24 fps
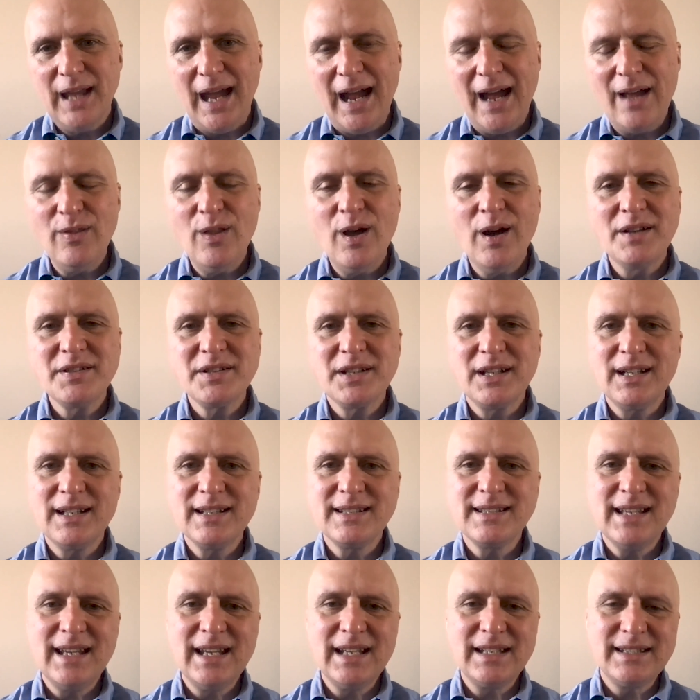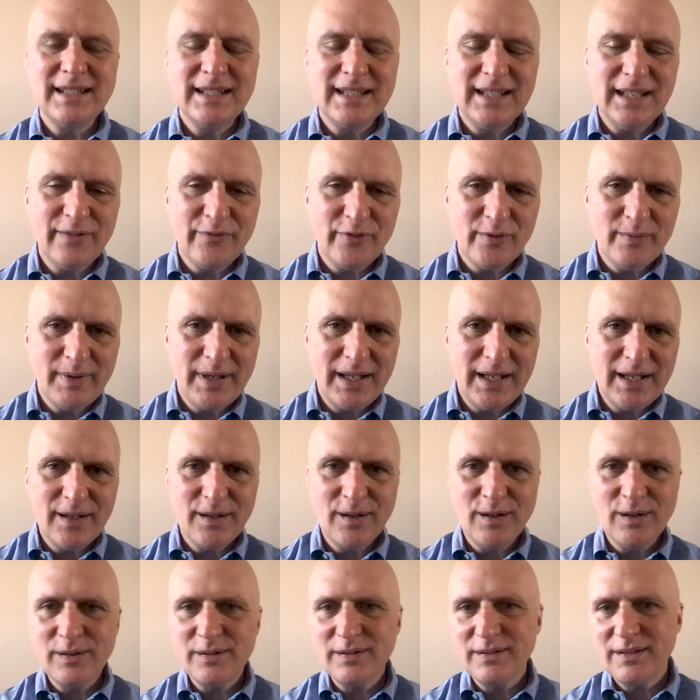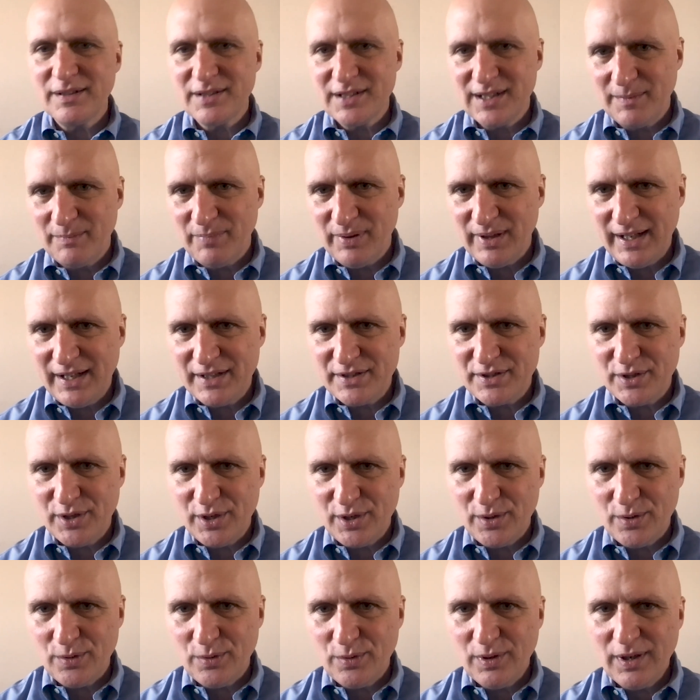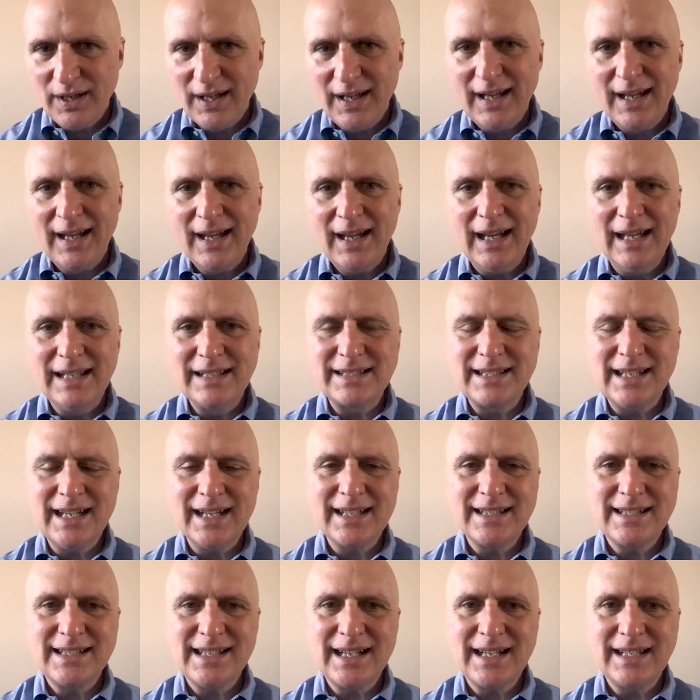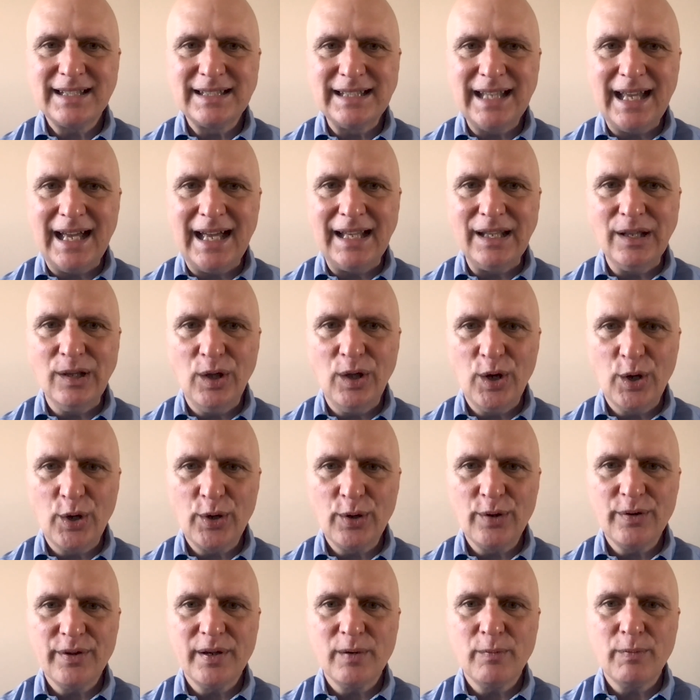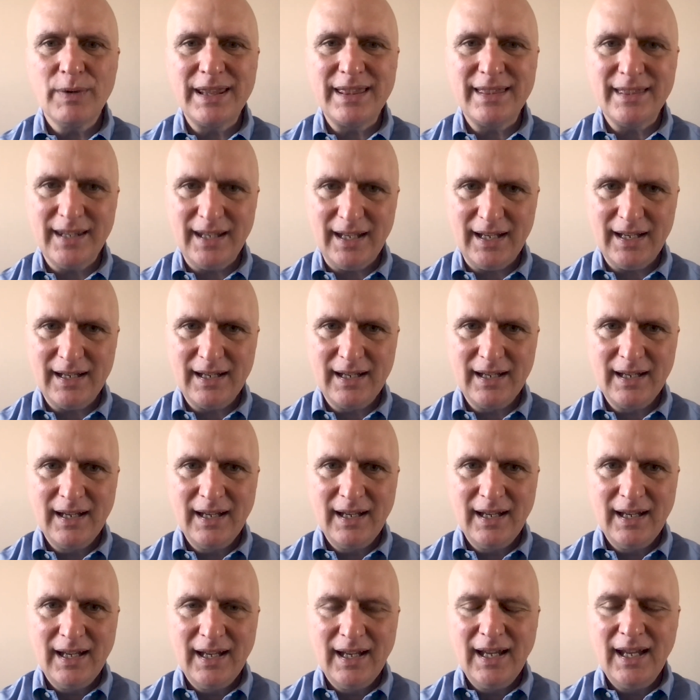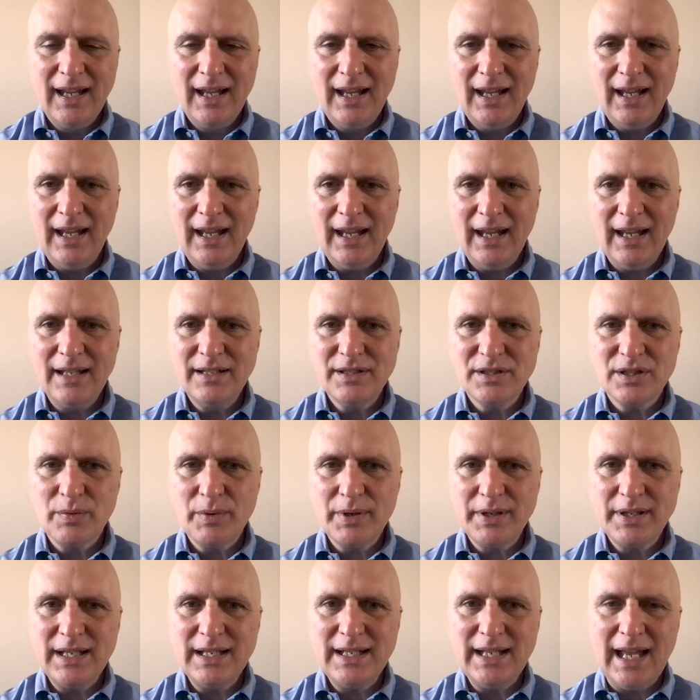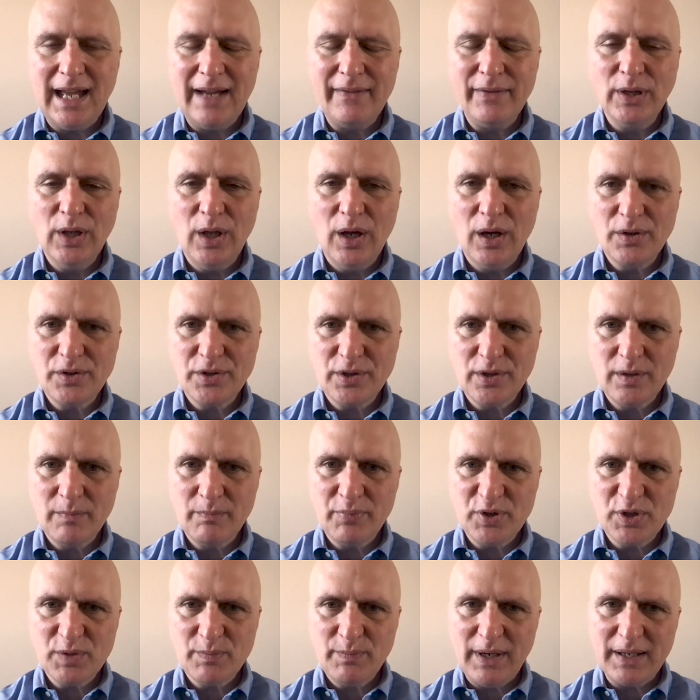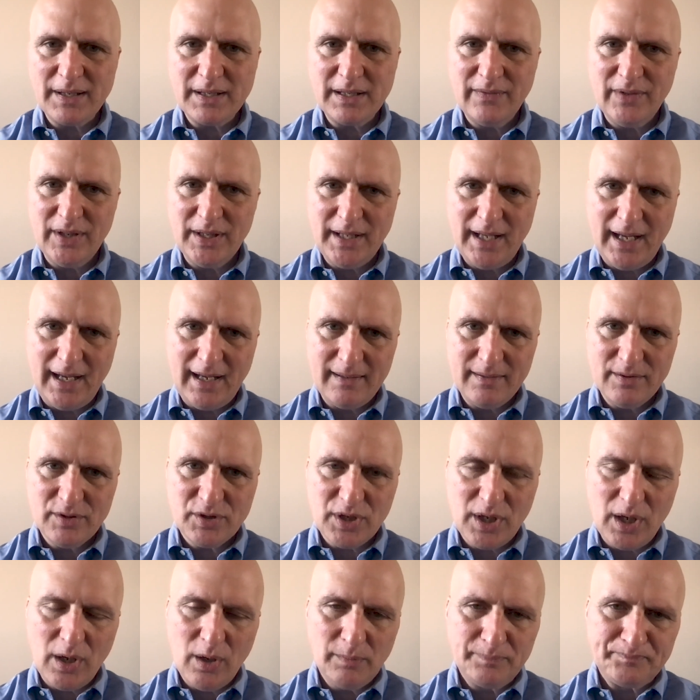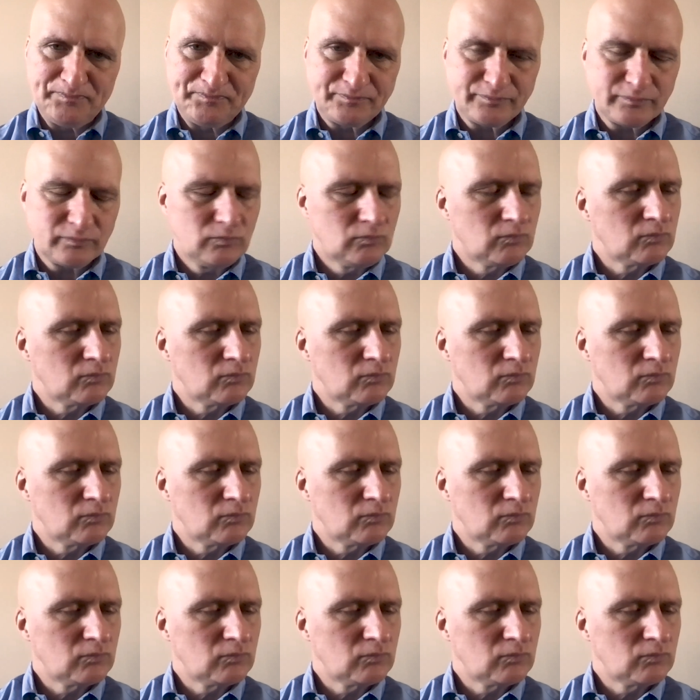How long is it going to take to get from here to someplace new? It's going to take a lot longer than we think. And so we need to have a long-term perspective on that. So